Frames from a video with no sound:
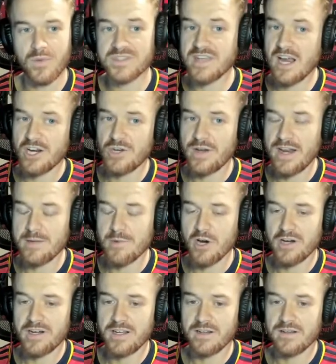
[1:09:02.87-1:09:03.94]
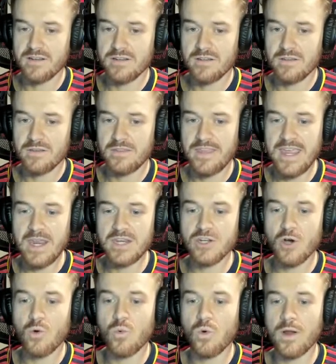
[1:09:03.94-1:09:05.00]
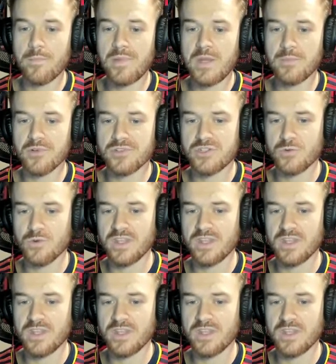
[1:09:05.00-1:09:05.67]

with Soccer United marketing. They don't want people to